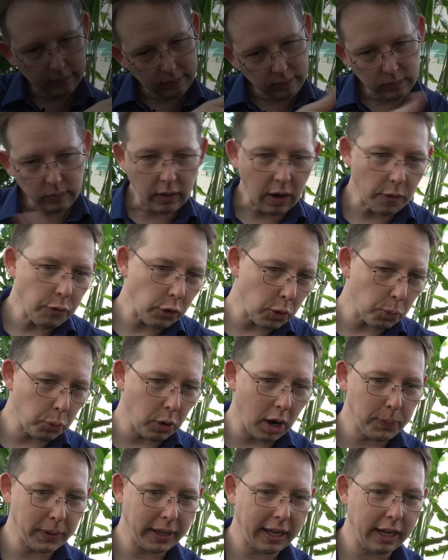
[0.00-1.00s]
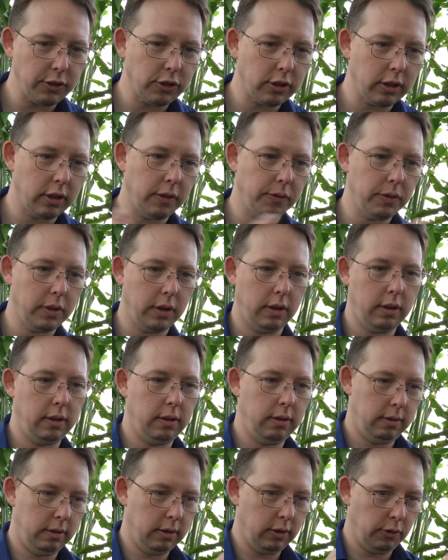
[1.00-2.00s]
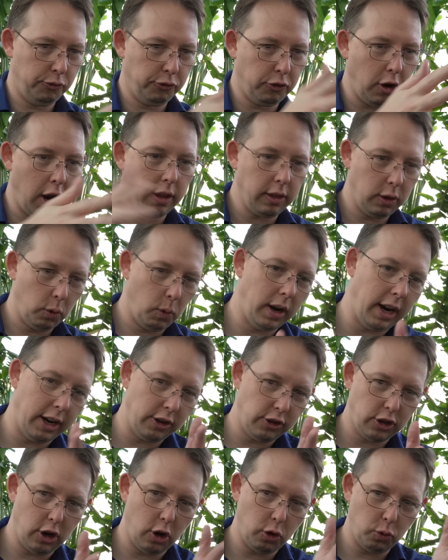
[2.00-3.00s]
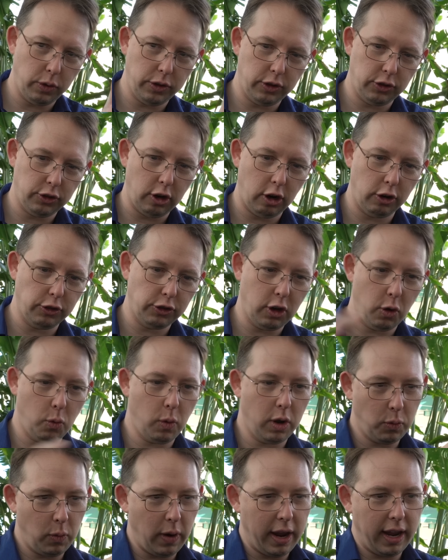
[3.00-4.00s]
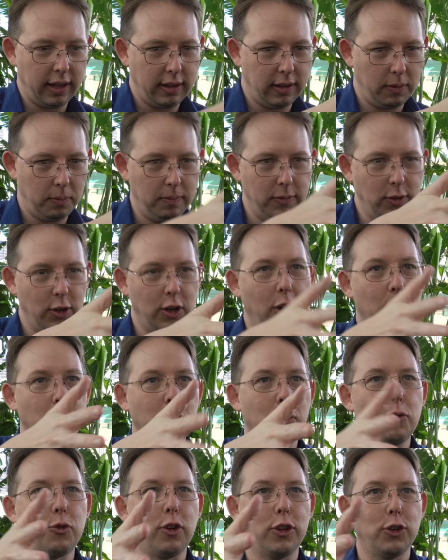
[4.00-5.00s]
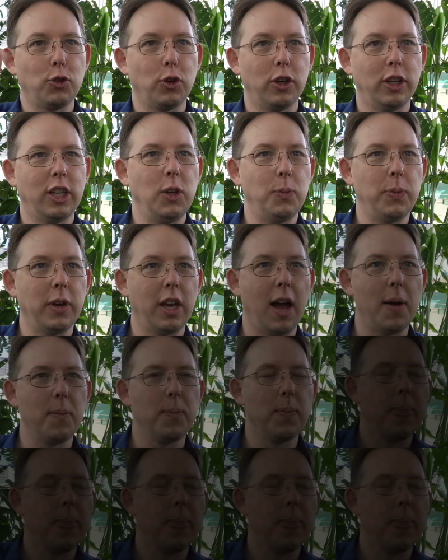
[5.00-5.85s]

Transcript: Jason Wright's article points out that a much better hope for a solid sphere is to make it incredibly light.